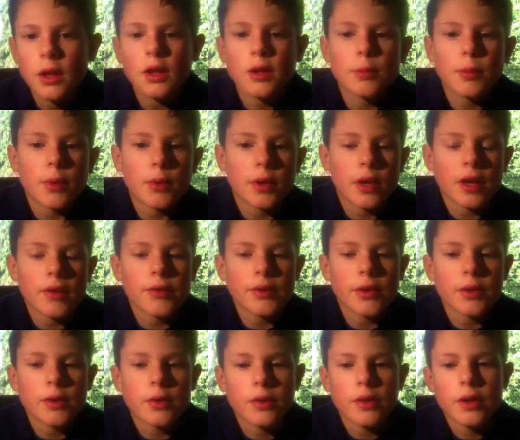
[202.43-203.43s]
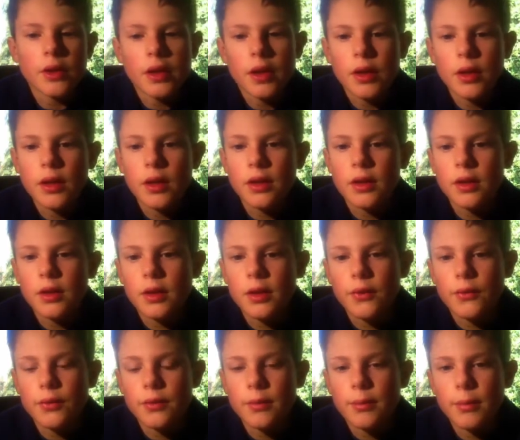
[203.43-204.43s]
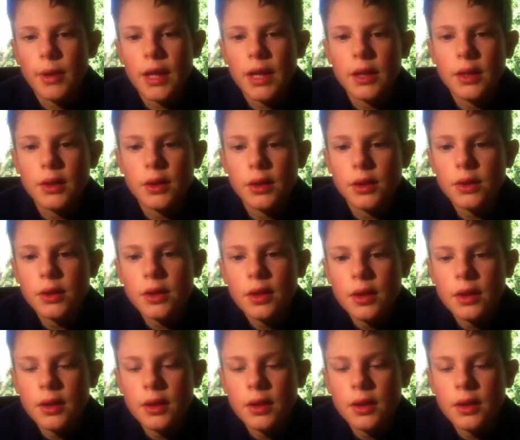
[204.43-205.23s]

you might want to have a look online at the different makes